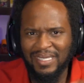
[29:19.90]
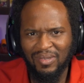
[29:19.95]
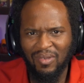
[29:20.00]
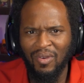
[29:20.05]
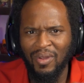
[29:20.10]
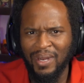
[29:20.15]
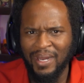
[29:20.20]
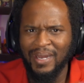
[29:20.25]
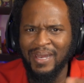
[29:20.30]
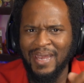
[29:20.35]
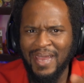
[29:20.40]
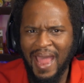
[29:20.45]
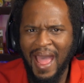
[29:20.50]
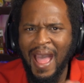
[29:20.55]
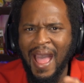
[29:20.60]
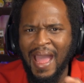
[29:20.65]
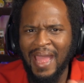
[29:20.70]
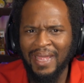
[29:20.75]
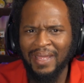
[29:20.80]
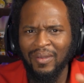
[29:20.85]
gonna
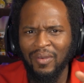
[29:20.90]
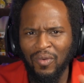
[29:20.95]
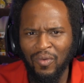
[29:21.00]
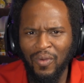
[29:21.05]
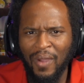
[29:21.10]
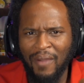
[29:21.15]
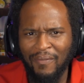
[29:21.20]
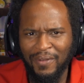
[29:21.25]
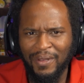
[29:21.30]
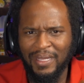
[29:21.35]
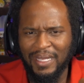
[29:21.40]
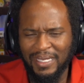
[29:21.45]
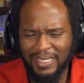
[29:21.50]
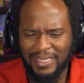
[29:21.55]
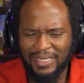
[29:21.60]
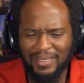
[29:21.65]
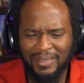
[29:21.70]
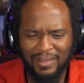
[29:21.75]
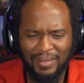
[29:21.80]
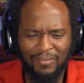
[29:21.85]
die. Whoever
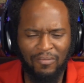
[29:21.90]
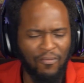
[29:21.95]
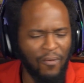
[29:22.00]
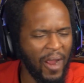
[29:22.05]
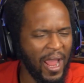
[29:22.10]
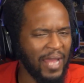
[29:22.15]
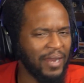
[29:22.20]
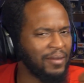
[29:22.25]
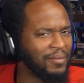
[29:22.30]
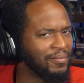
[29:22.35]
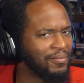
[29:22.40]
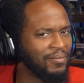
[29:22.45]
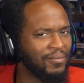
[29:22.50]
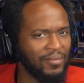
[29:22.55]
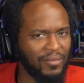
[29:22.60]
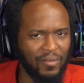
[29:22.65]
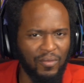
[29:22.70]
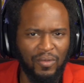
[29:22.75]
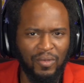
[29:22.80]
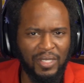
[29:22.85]
this random
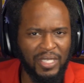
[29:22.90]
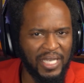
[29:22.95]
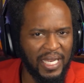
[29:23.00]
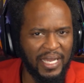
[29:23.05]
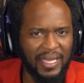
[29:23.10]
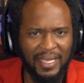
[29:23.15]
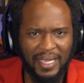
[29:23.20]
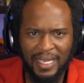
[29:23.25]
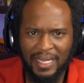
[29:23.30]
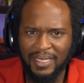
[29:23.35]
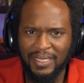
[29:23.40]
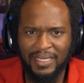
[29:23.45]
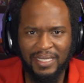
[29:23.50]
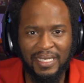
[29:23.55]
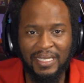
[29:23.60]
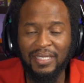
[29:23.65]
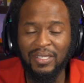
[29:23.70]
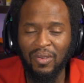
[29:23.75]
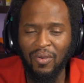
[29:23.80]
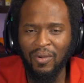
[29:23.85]
chick is,
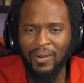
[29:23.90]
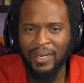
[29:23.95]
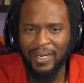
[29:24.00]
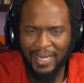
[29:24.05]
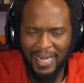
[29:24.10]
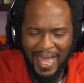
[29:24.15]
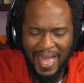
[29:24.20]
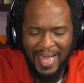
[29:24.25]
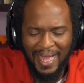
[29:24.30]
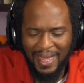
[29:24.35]
she's gonna die.